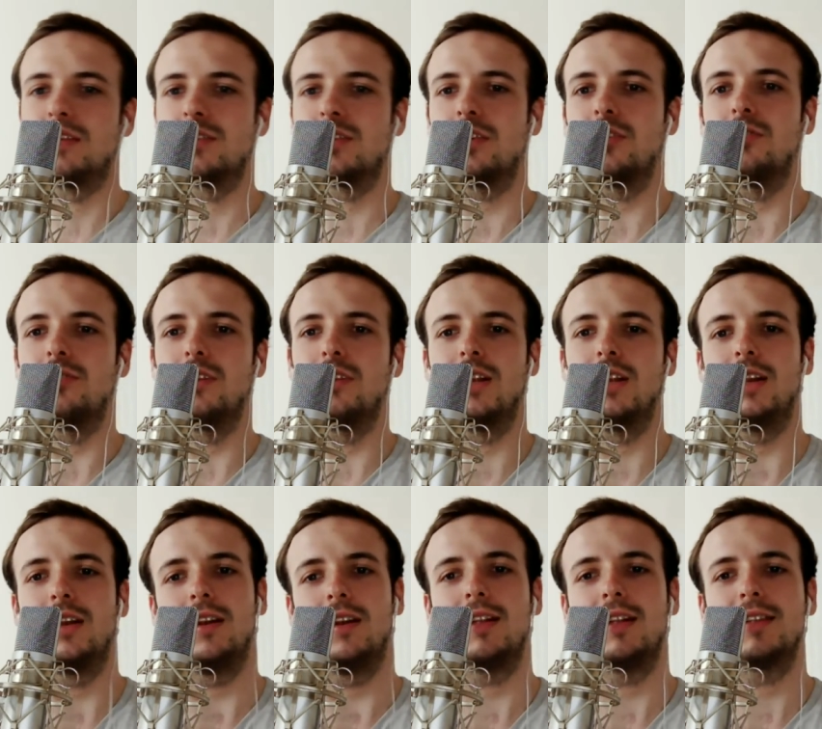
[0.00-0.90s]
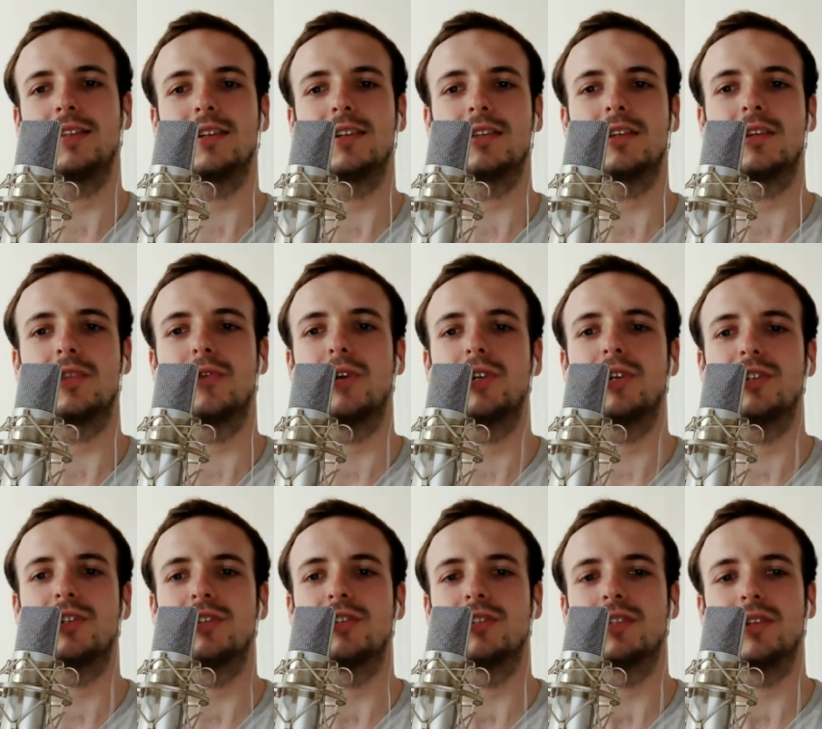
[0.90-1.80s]
So let's ask a
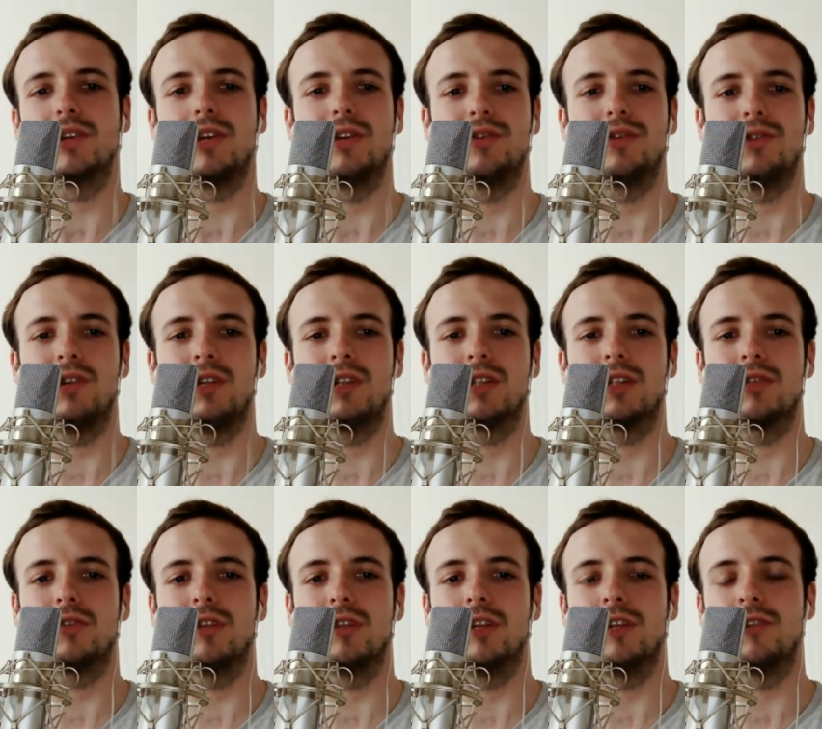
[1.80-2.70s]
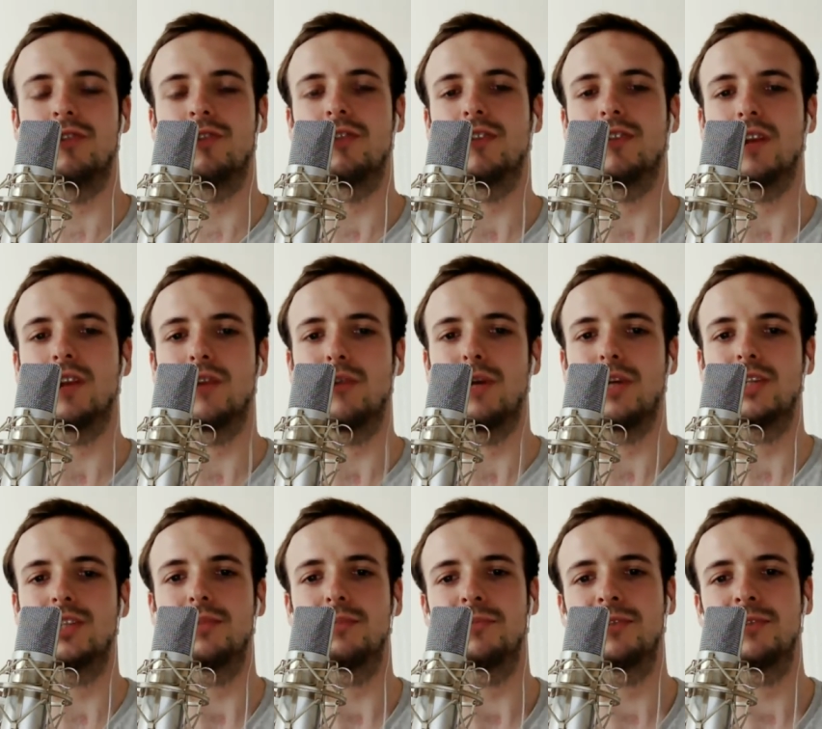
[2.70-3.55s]
question. So Andrew asked a really interesting question. I'm